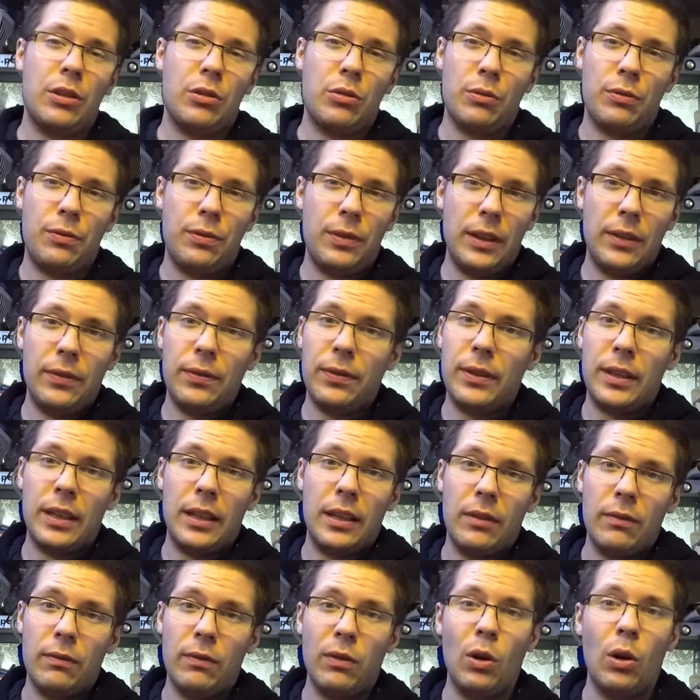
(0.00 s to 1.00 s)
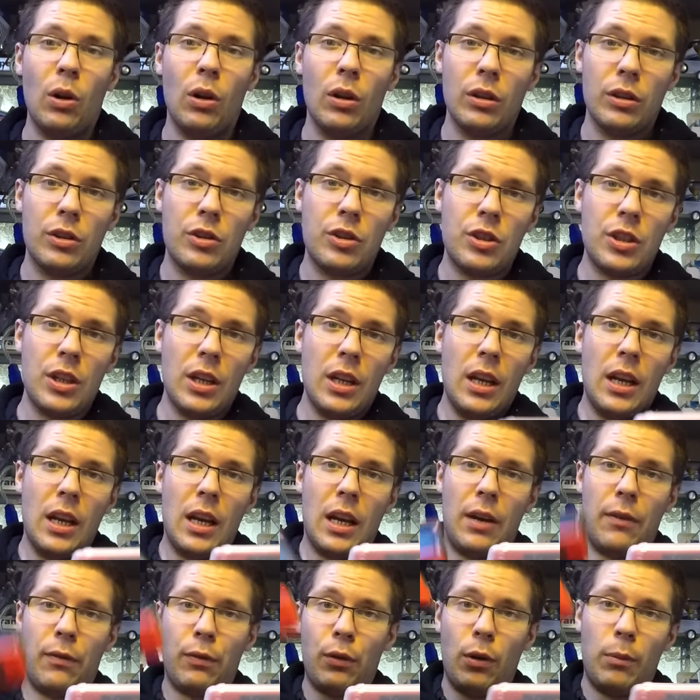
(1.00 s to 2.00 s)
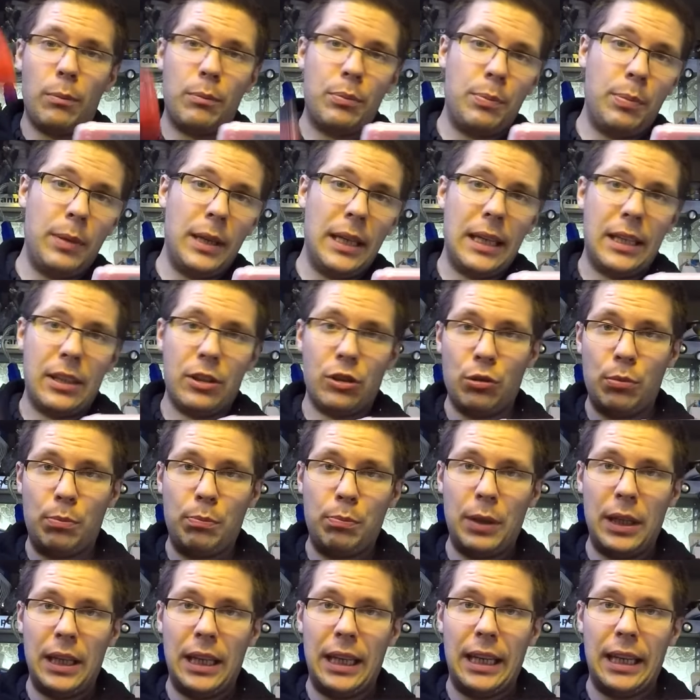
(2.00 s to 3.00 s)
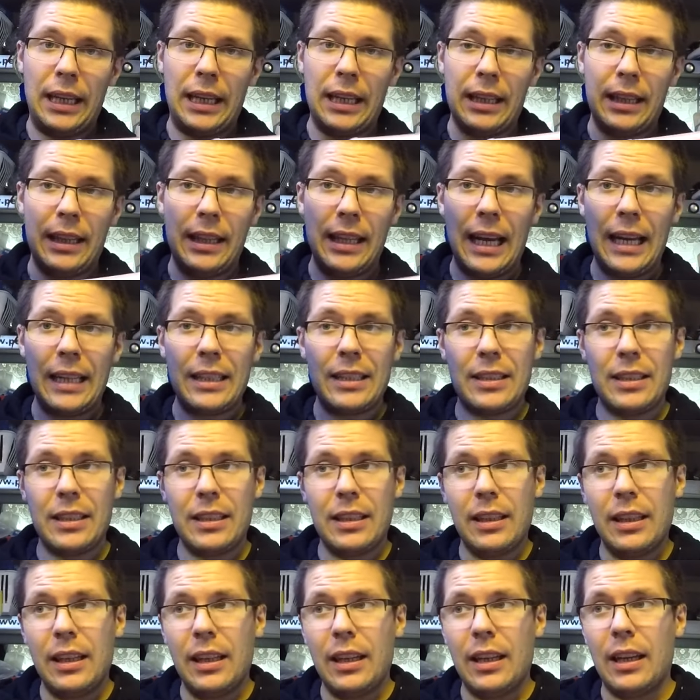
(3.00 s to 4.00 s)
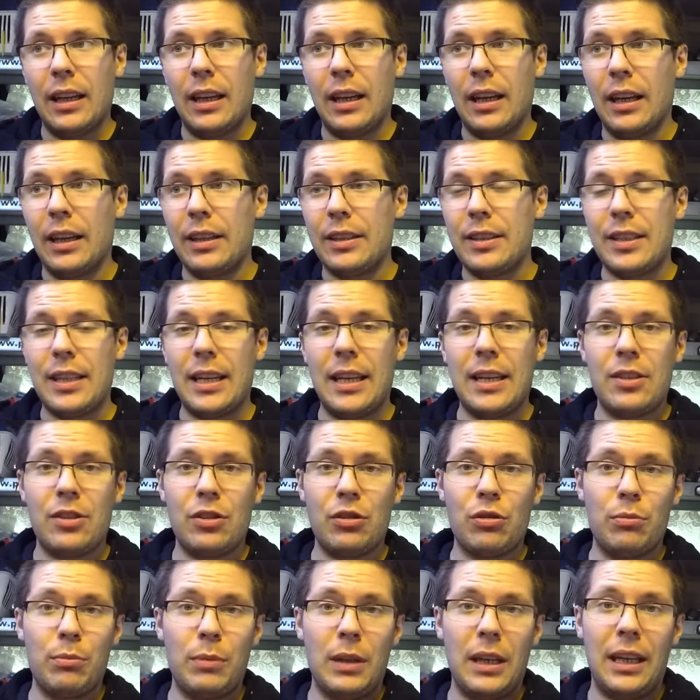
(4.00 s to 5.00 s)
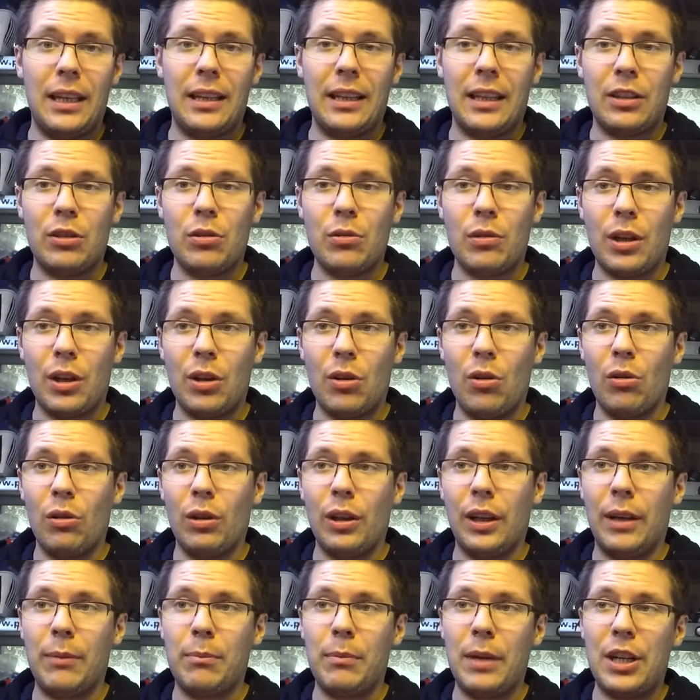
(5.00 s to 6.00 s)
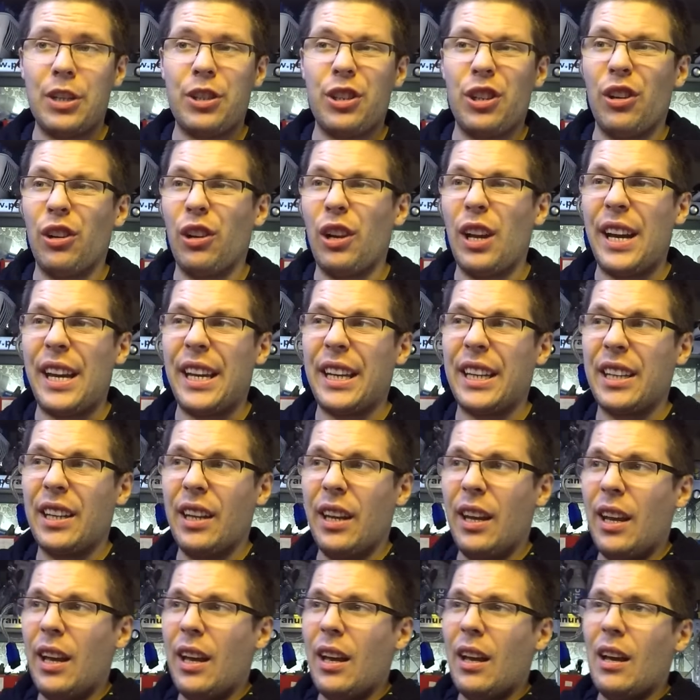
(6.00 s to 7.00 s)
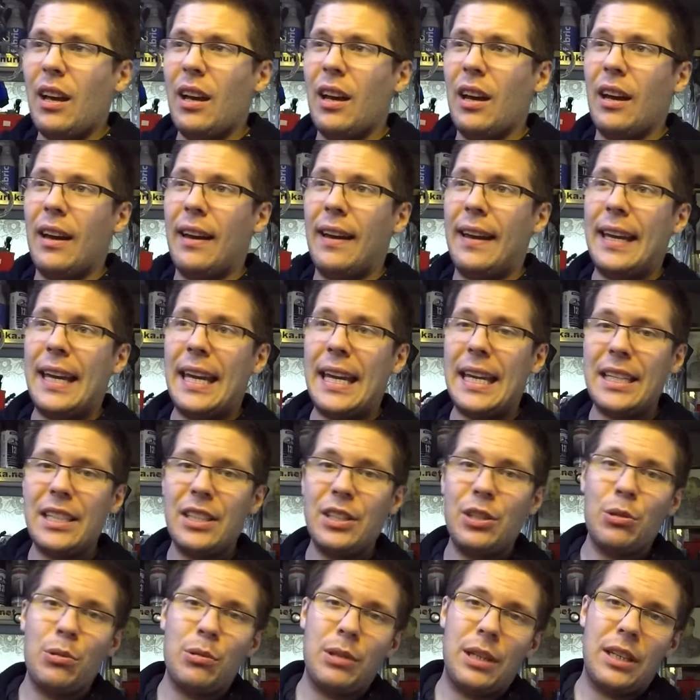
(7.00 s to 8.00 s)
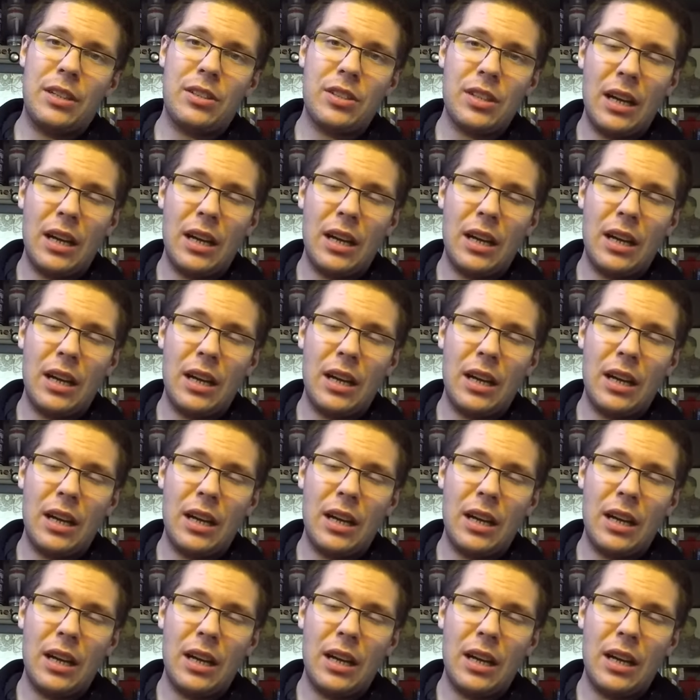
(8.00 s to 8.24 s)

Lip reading: to 15 volts from peak to peak. That says to me that you can only measure like head units